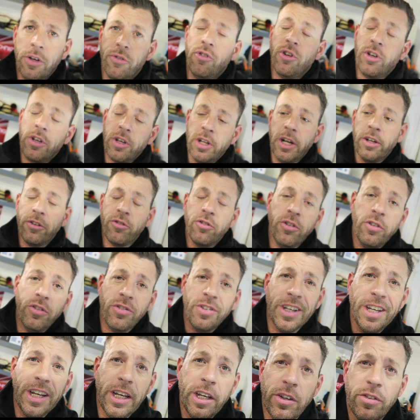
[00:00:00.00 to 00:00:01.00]
as you can actually
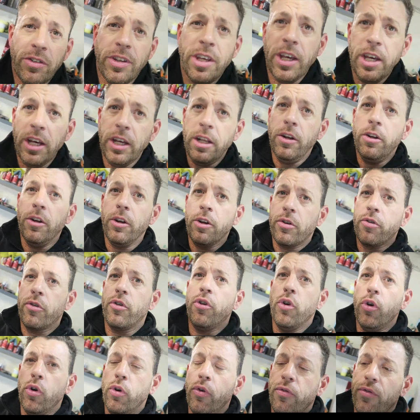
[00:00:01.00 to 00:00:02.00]
see, it's in the
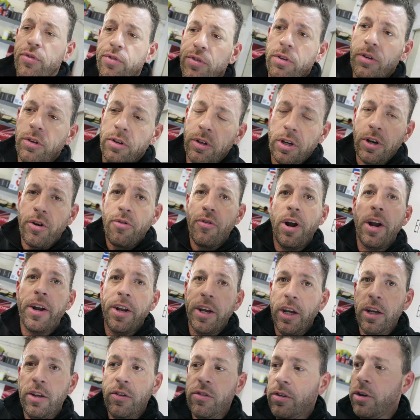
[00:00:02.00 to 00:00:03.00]
grooves, the
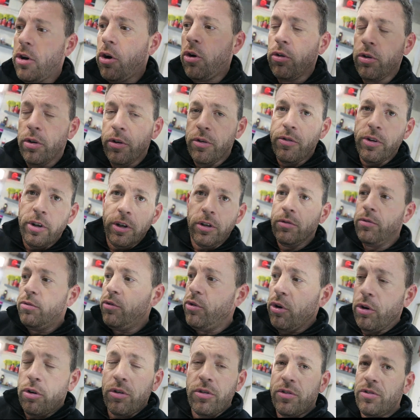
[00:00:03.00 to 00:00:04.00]
crannies, all the little
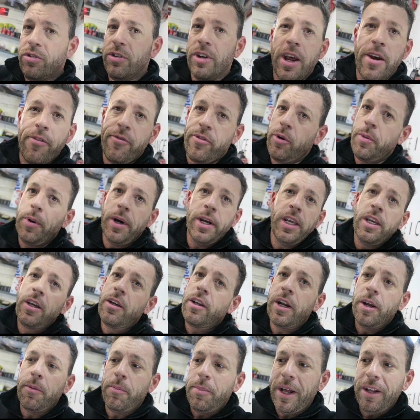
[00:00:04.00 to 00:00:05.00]
nooks and everywhere you
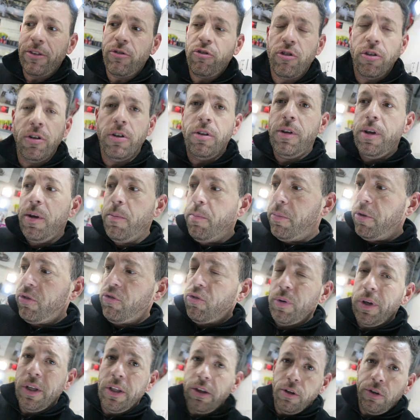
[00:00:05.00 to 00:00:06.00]
can imagine, in
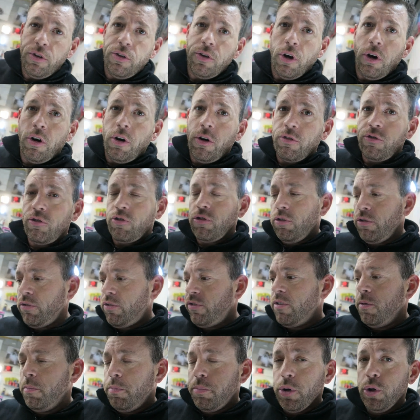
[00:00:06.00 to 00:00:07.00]
between the door
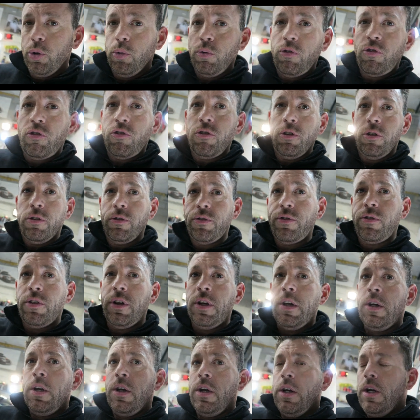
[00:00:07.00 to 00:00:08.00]
shuts, the boot
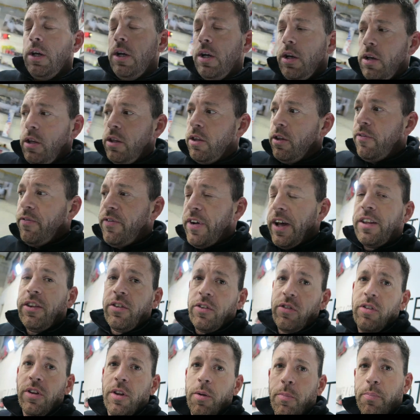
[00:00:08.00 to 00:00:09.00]
shuts, the
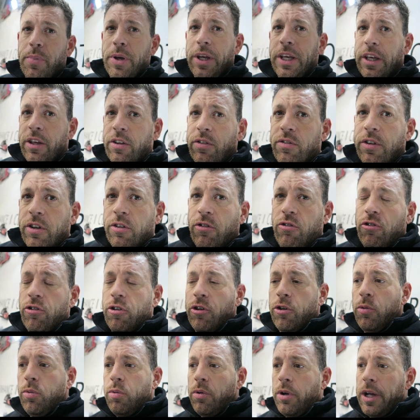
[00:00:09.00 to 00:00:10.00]
vents are the biggest
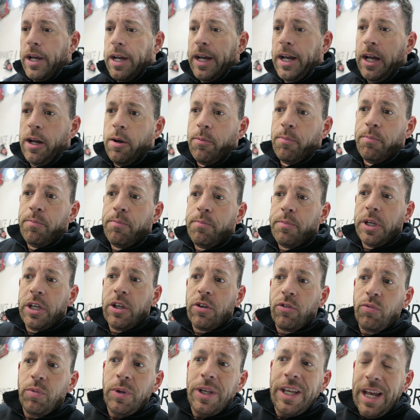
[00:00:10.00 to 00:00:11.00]
issue um,
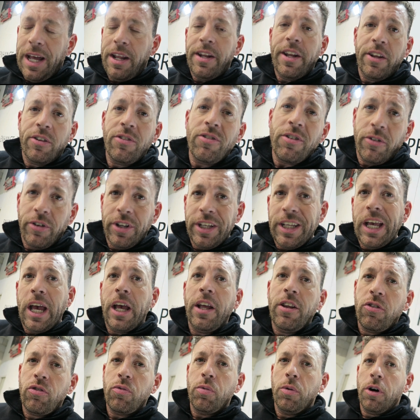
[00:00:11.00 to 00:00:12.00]
because we can't necessarily
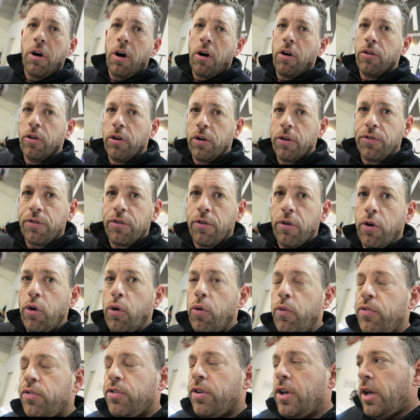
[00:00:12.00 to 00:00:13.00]
get into a lot of those
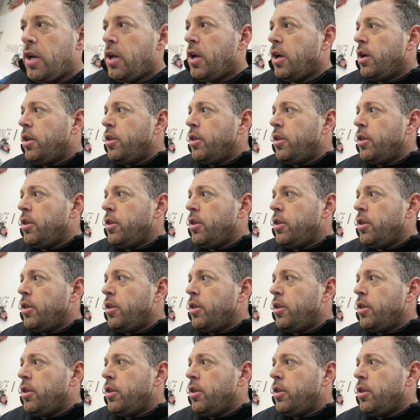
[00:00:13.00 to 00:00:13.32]
grooves.